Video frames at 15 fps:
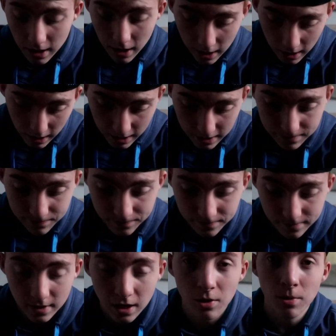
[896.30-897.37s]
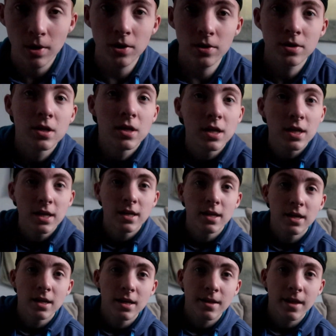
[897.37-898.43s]
Alright. well,
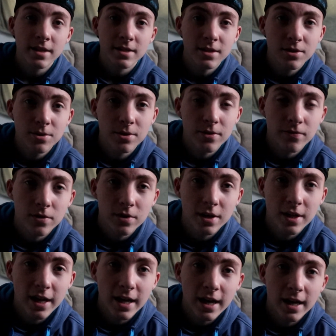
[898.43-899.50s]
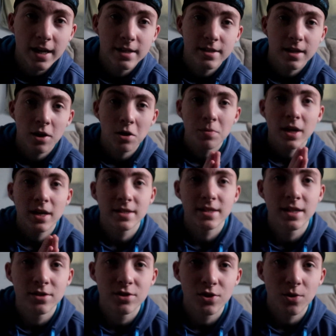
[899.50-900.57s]
that's gonna do it for today, guys. I hope you guys
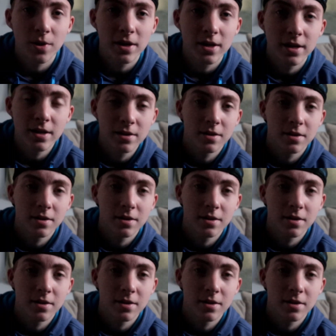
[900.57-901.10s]
did enjoy